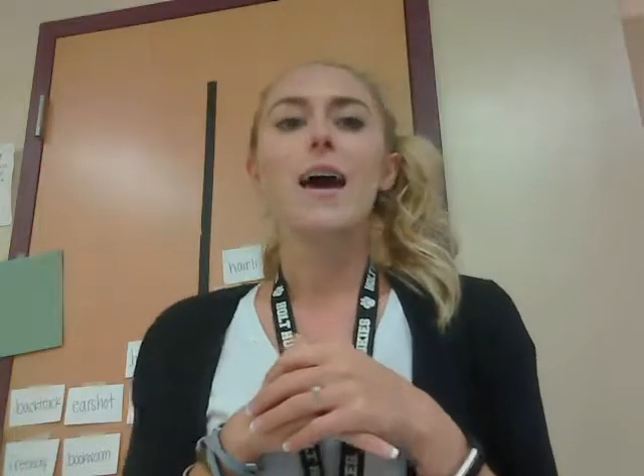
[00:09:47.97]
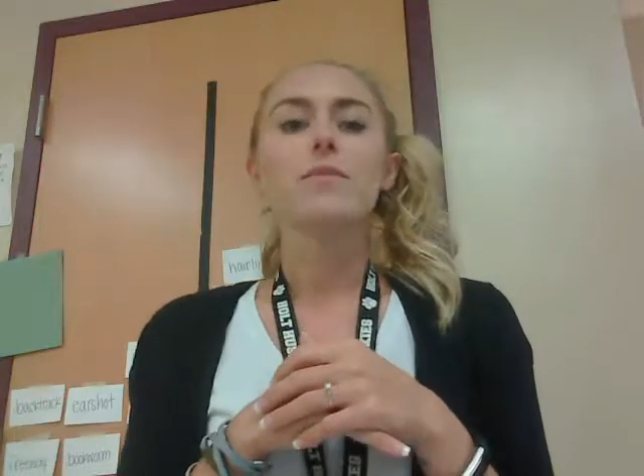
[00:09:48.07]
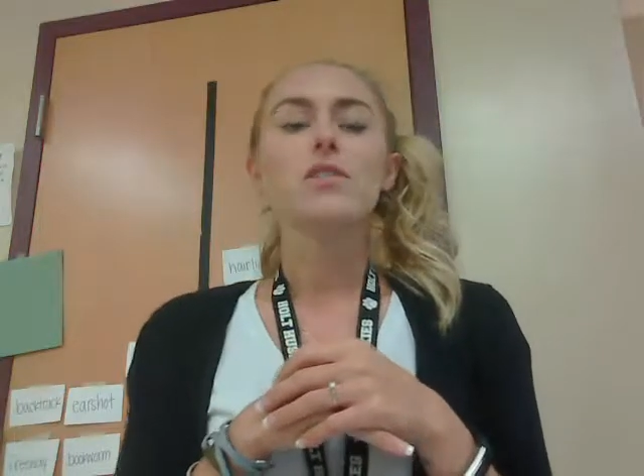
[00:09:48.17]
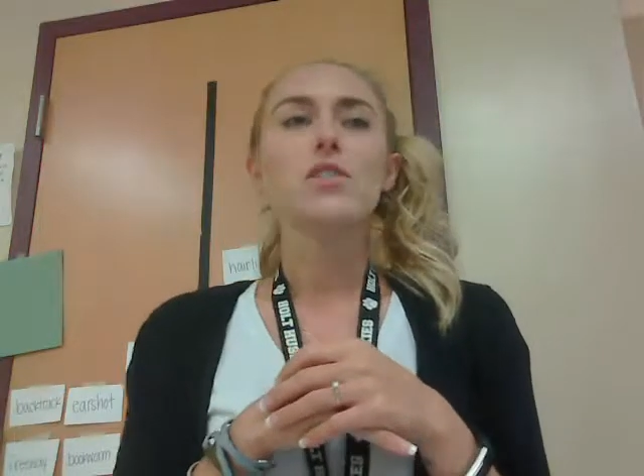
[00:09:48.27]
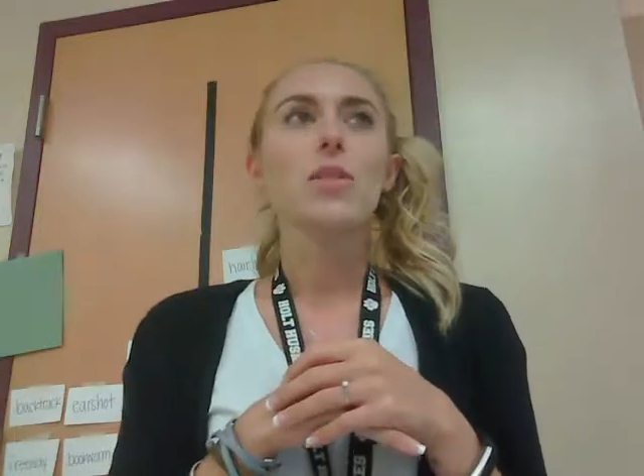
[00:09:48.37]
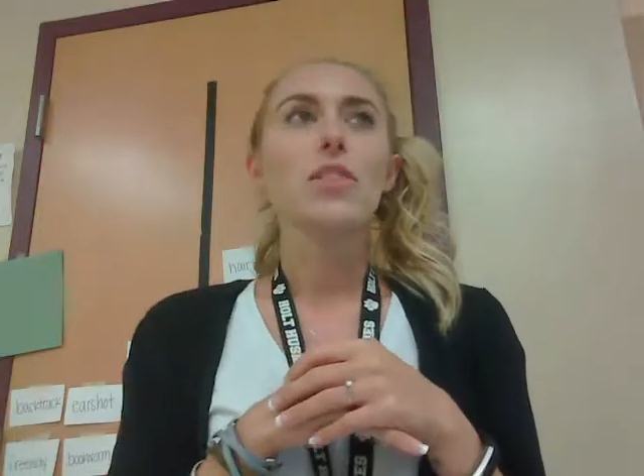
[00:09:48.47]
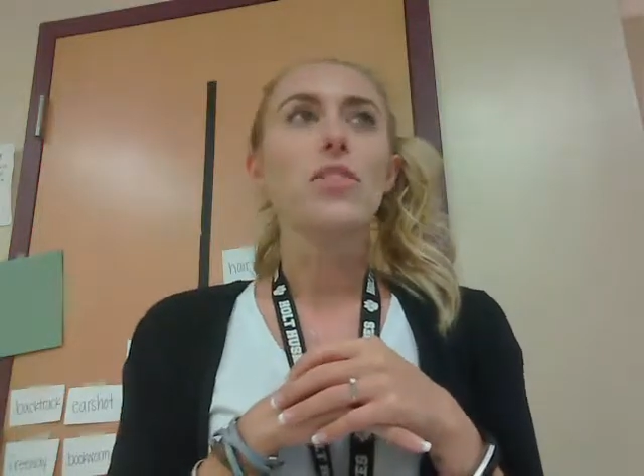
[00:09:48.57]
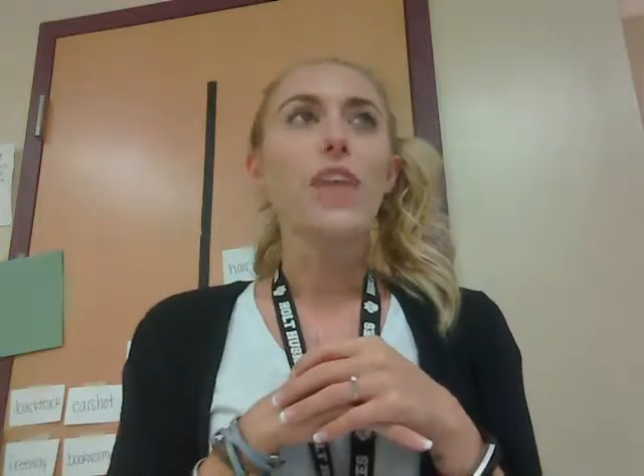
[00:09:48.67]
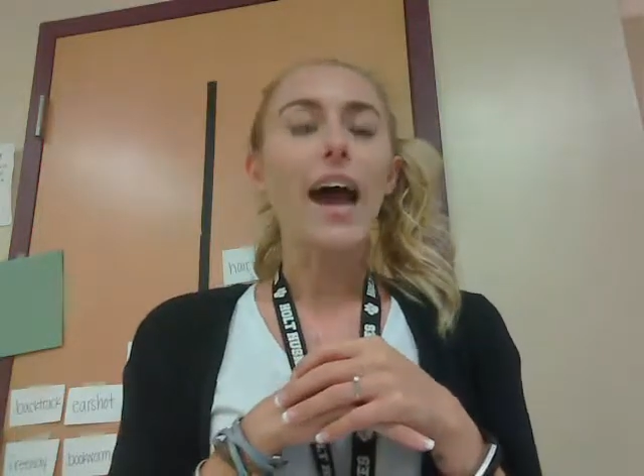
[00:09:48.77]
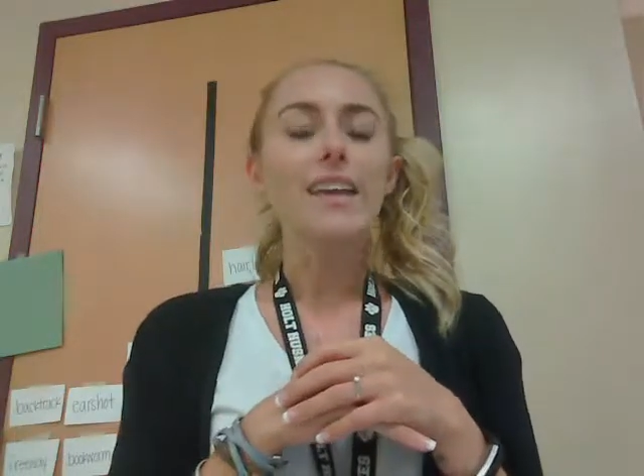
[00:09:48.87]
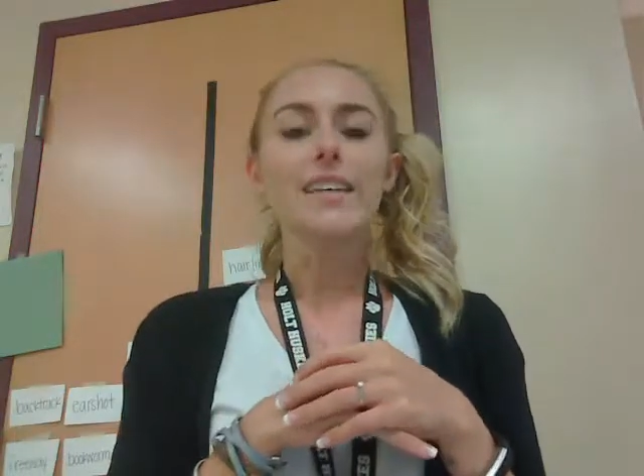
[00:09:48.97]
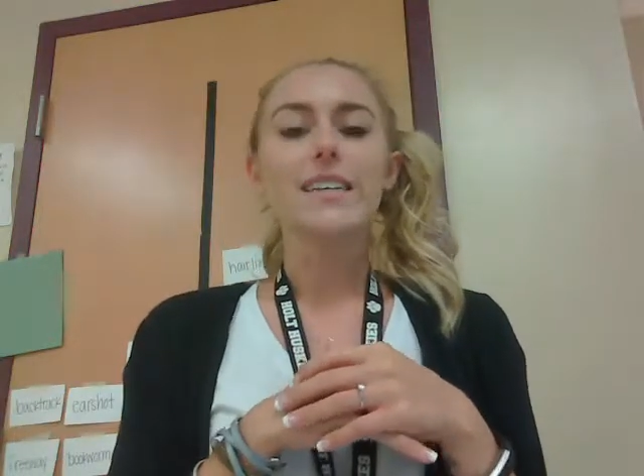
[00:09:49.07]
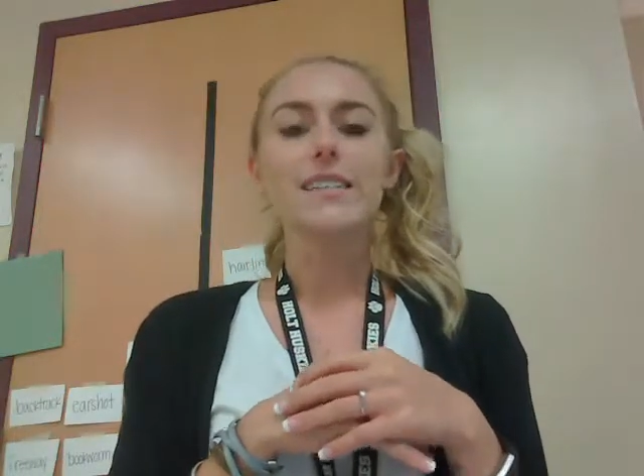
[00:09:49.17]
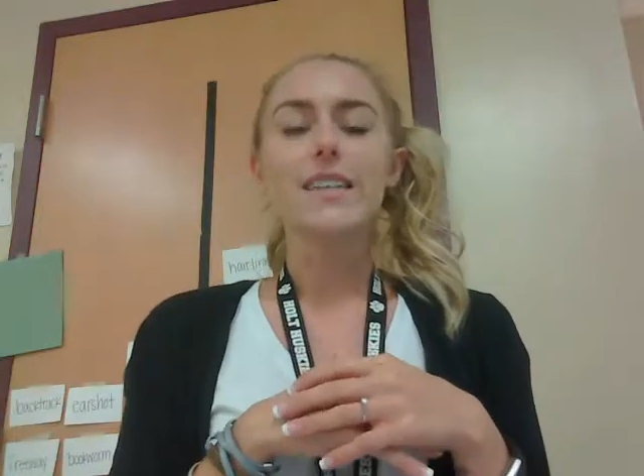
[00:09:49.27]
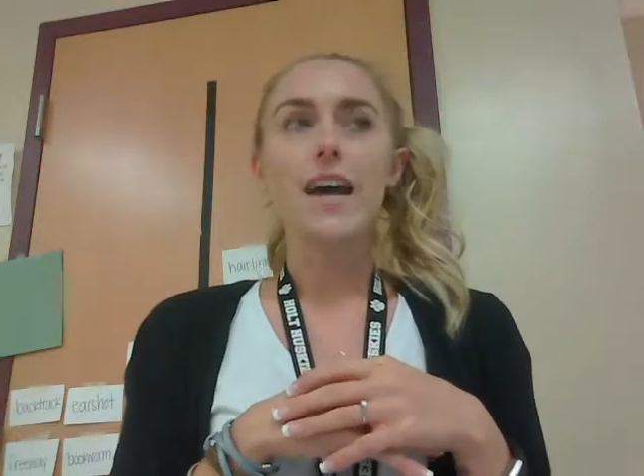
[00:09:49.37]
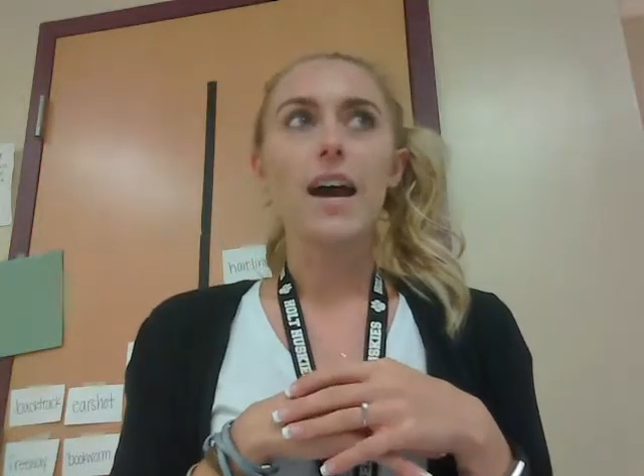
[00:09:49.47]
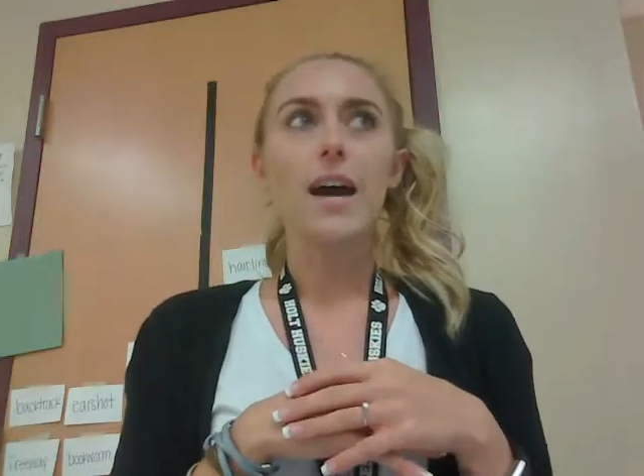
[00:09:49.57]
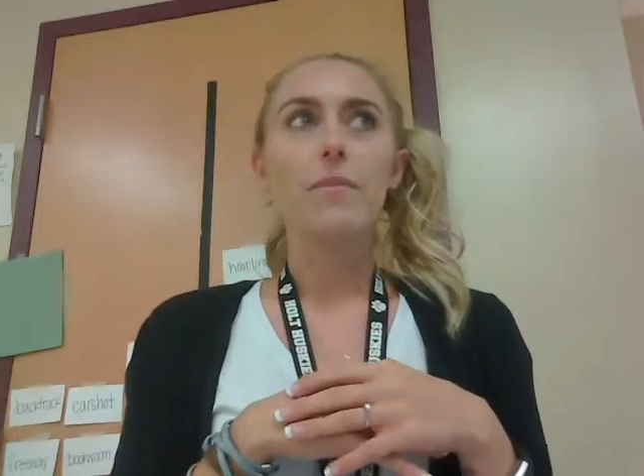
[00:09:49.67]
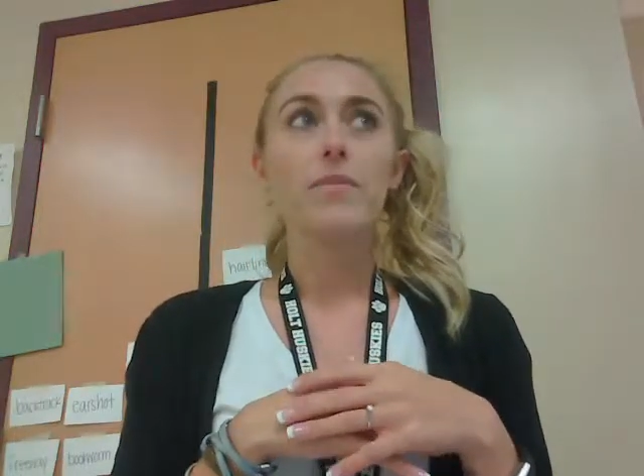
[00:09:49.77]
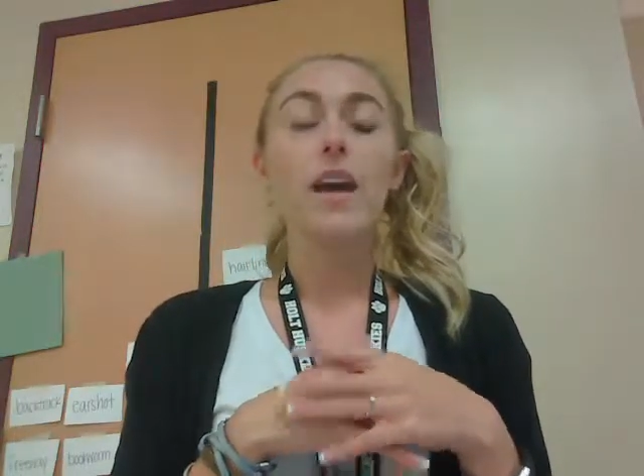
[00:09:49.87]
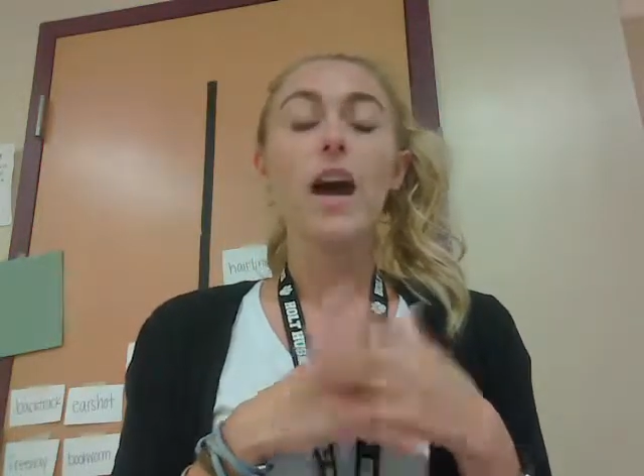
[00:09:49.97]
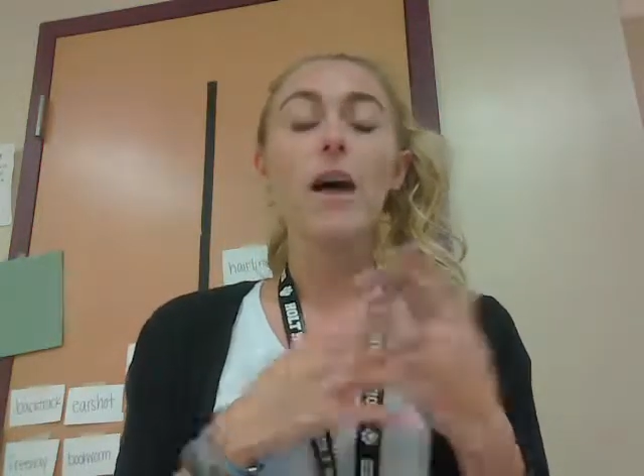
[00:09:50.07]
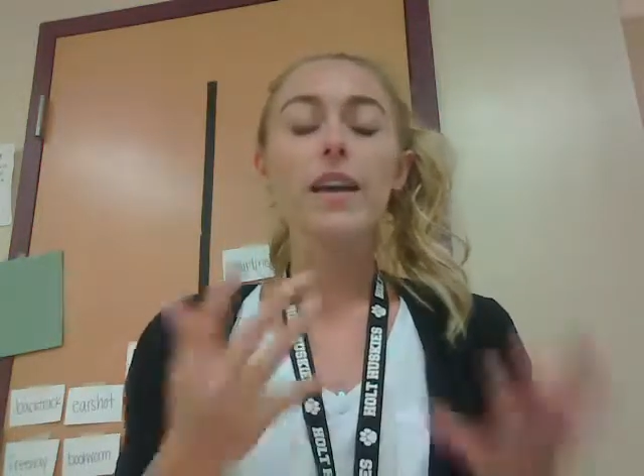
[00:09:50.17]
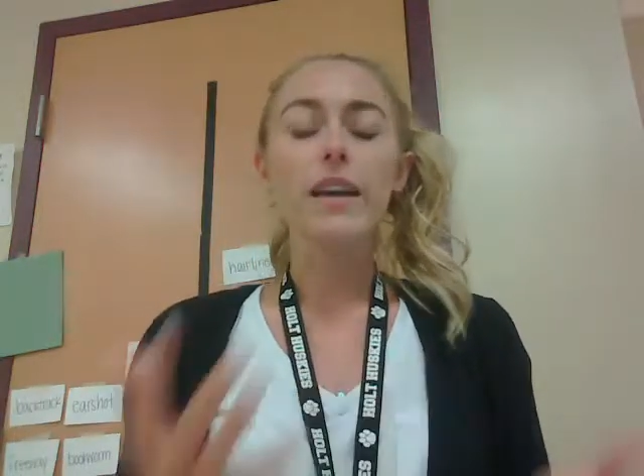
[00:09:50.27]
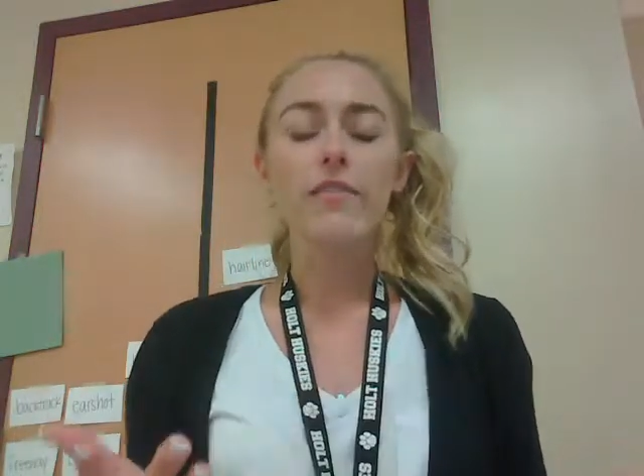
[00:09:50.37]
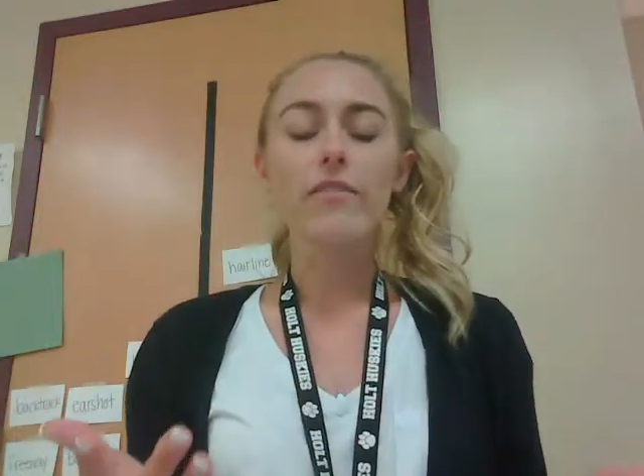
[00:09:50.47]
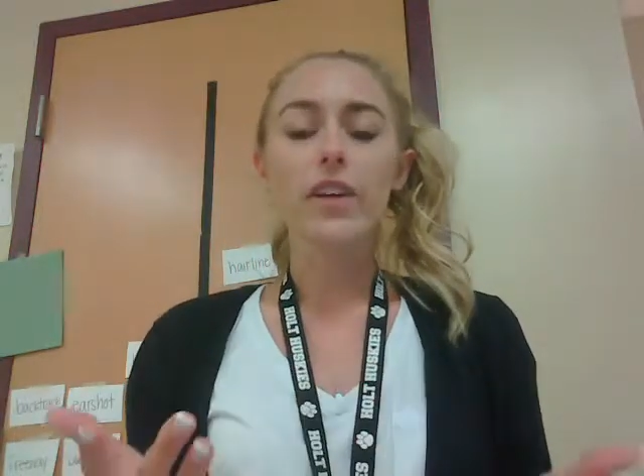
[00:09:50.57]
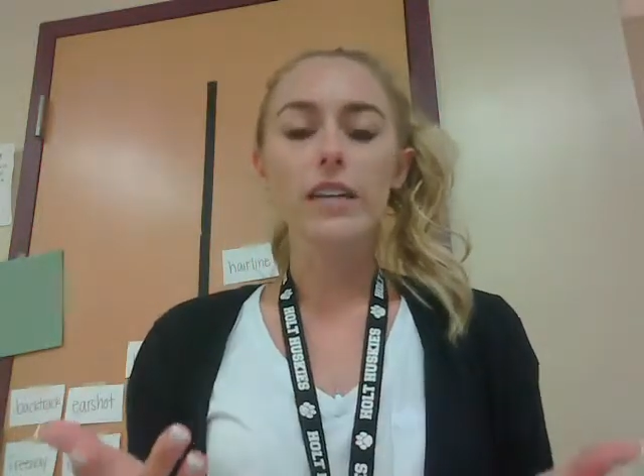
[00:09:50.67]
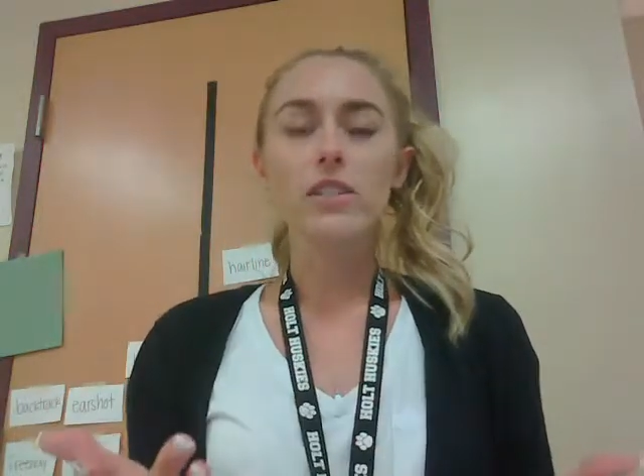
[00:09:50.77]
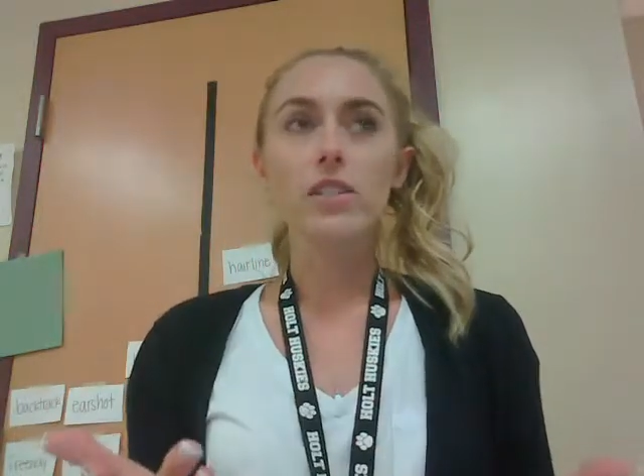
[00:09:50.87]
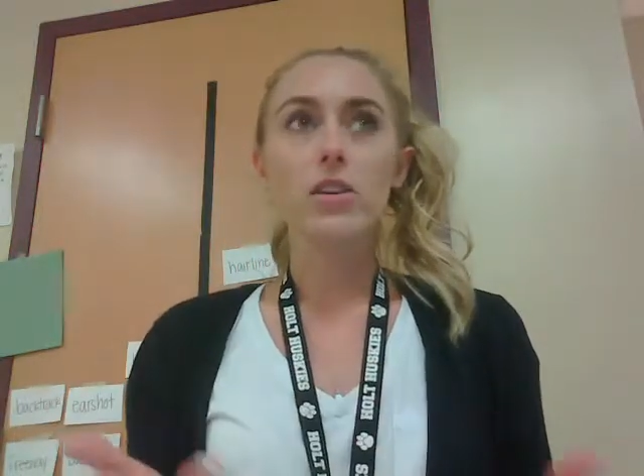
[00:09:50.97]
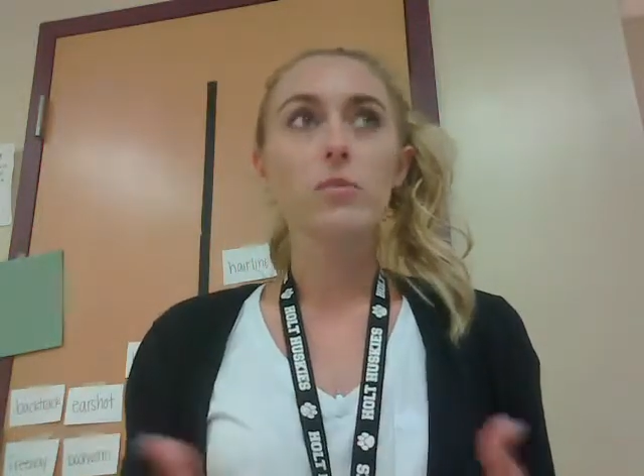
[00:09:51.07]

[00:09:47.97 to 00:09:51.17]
So that is coming very soon,